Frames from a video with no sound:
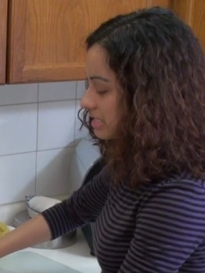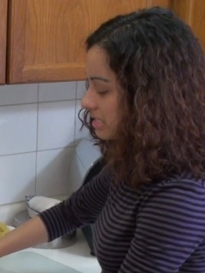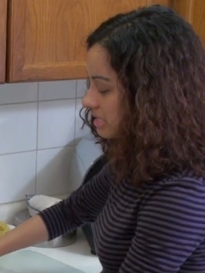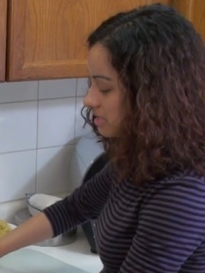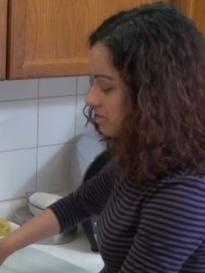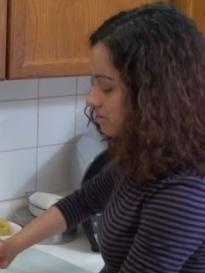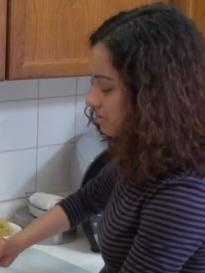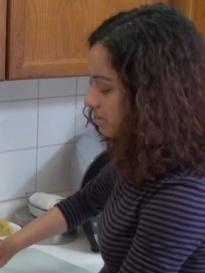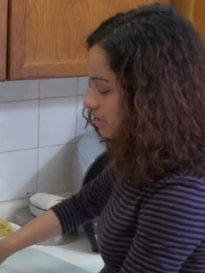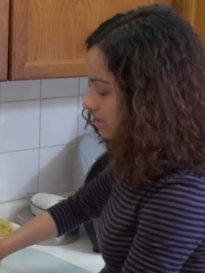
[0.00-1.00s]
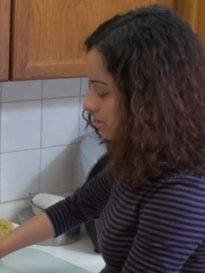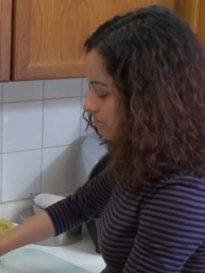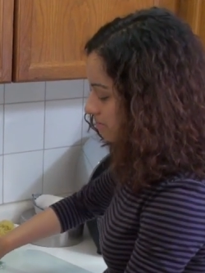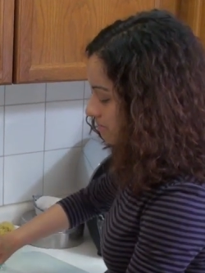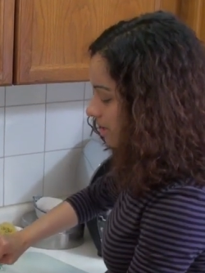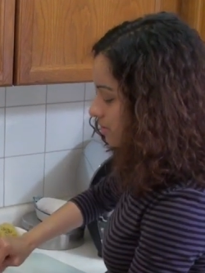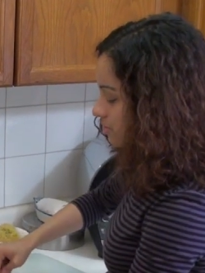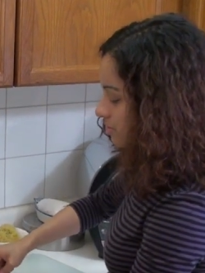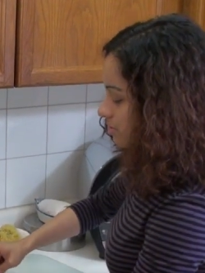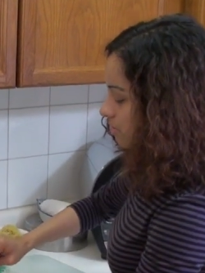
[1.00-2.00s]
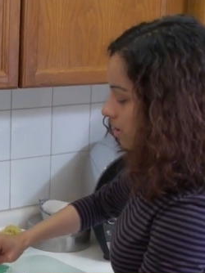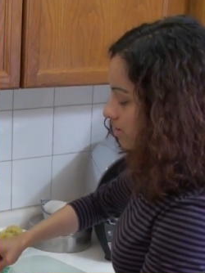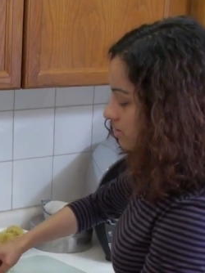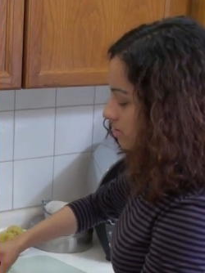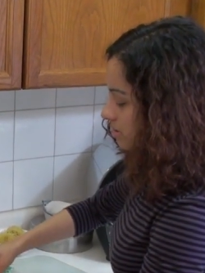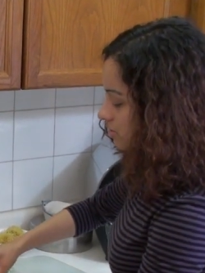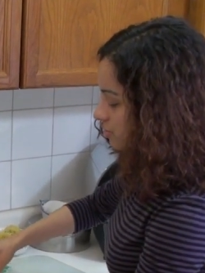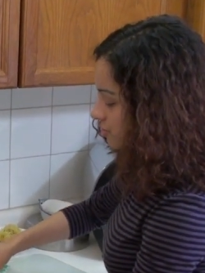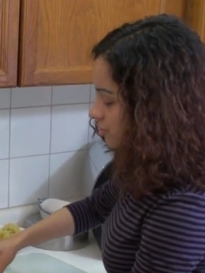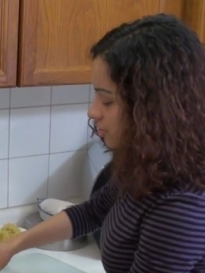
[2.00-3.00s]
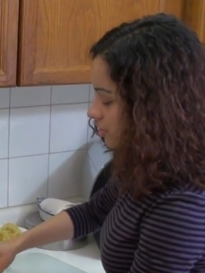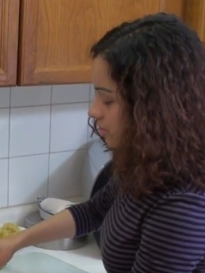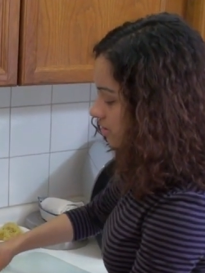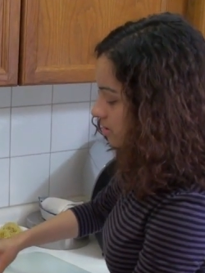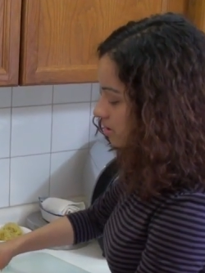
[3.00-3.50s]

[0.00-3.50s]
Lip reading: easily, so make sure you constantly stir